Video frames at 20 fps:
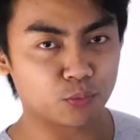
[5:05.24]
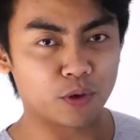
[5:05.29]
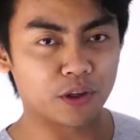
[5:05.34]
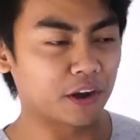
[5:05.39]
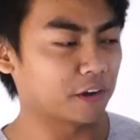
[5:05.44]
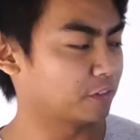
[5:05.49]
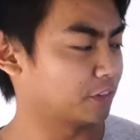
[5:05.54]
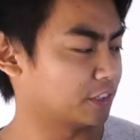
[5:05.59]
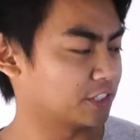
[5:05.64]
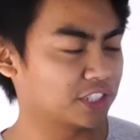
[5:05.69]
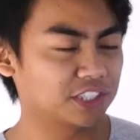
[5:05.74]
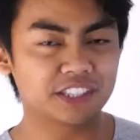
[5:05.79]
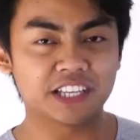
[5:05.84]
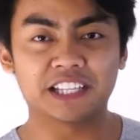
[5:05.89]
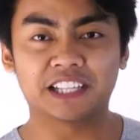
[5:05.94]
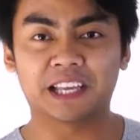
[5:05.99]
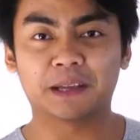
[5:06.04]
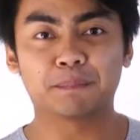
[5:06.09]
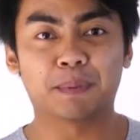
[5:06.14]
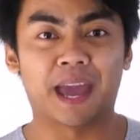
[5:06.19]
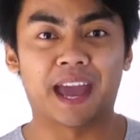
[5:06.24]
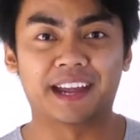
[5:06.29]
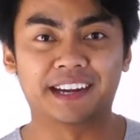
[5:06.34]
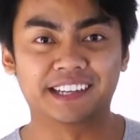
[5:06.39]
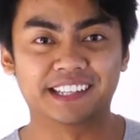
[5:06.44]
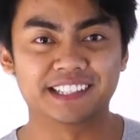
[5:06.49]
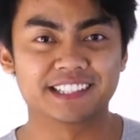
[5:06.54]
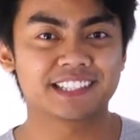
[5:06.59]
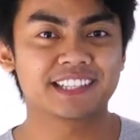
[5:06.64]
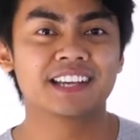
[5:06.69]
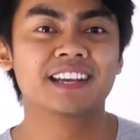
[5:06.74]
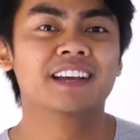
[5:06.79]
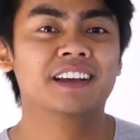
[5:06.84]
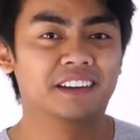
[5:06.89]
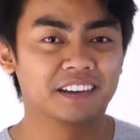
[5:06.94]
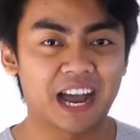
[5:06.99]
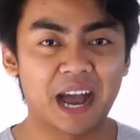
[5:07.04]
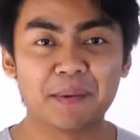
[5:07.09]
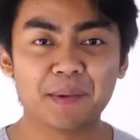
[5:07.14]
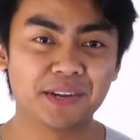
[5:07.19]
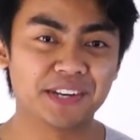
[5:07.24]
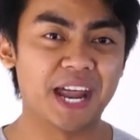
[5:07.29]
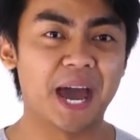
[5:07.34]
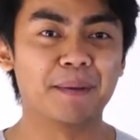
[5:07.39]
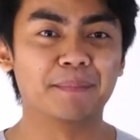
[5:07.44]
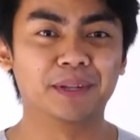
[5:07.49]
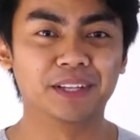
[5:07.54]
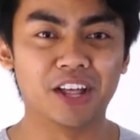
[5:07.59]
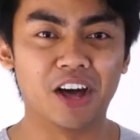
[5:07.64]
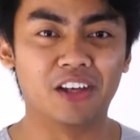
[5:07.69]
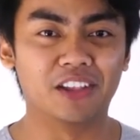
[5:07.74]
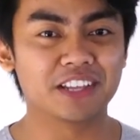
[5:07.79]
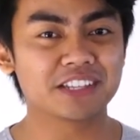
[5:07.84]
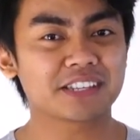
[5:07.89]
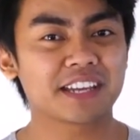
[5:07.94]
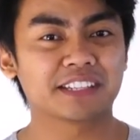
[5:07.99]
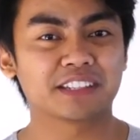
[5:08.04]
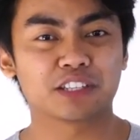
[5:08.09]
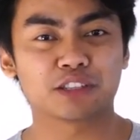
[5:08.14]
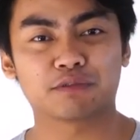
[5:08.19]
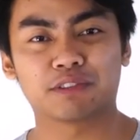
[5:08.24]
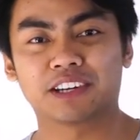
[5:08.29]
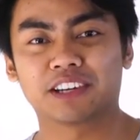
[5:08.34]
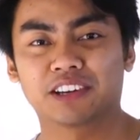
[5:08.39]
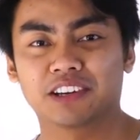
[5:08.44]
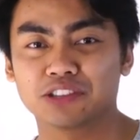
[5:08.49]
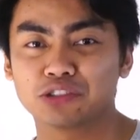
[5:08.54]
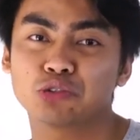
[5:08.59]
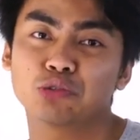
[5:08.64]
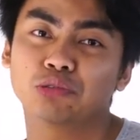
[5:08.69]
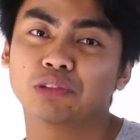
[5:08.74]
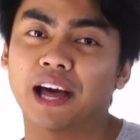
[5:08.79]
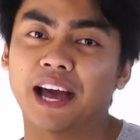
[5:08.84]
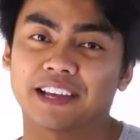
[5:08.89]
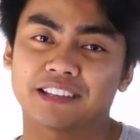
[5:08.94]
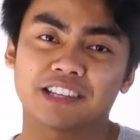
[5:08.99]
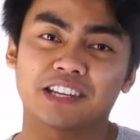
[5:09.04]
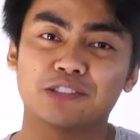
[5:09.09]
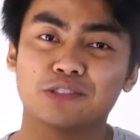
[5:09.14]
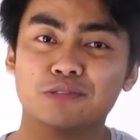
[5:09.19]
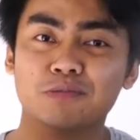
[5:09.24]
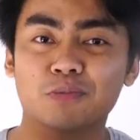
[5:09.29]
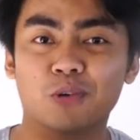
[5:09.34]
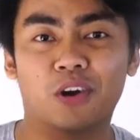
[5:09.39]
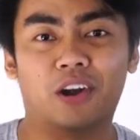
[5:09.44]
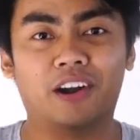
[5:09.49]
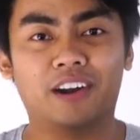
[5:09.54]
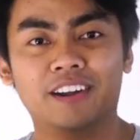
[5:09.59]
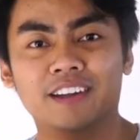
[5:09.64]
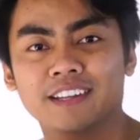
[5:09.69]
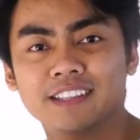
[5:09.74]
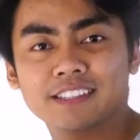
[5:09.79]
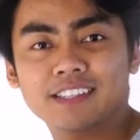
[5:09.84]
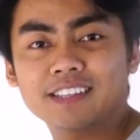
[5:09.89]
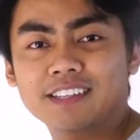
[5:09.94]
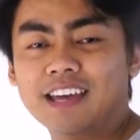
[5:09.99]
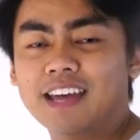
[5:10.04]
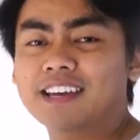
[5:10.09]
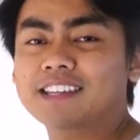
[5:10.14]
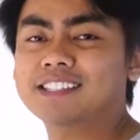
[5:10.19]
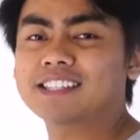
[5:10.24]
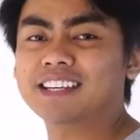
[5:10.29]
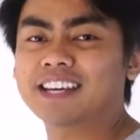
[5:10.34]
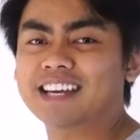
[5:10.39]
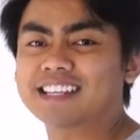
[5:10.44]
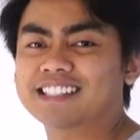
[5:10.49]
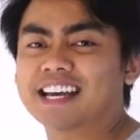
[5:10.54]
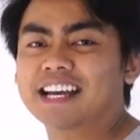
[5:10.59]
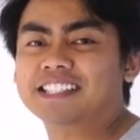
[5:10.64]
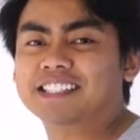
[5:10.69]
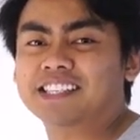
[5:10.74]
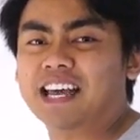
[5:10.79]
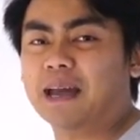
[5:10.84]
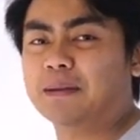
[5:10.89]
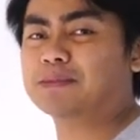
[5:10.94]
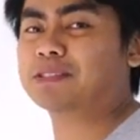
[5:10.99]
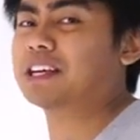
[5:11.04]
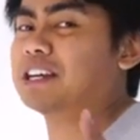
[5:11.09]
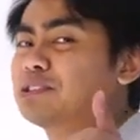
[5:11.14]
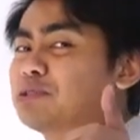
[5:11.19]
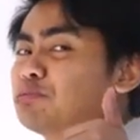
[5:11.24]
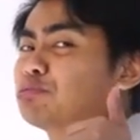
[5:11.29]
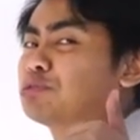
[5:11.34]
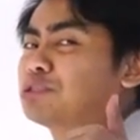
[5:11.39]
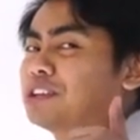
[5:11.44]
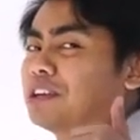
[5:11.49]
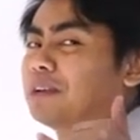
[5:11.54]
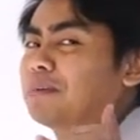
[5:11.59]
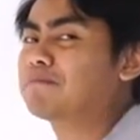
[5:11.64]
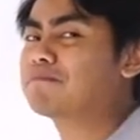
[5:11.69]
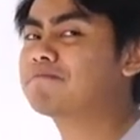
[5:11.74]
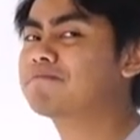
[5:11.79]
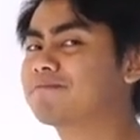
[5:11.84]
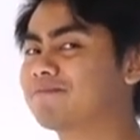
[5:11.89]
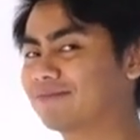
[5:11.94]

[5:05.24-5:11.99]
whatever stealing pandas, comment down below. Let's get this video to 2 likes. I'll do more. Till then, I'll see you guys next time. Stay tuned.